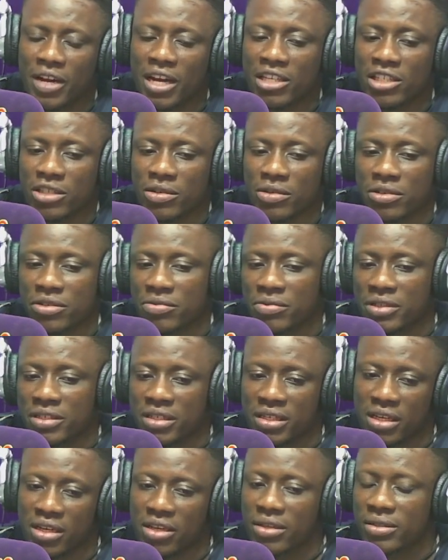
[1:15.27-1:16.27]
Nigeria's
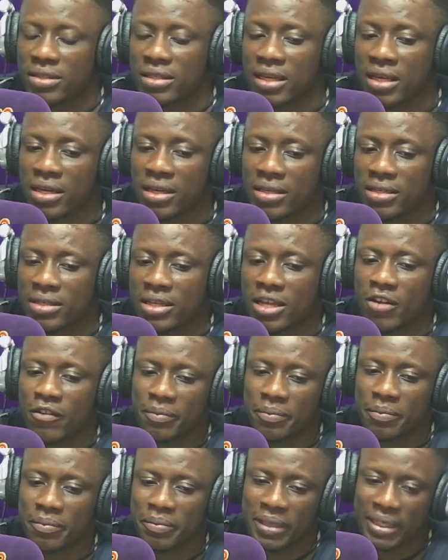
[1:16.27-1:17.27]
resilience,
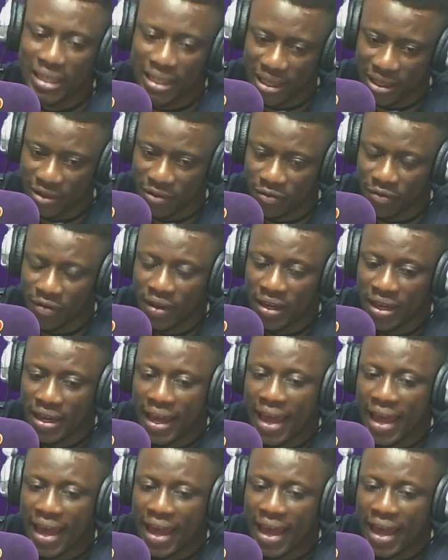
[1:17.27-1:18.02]
self-belief,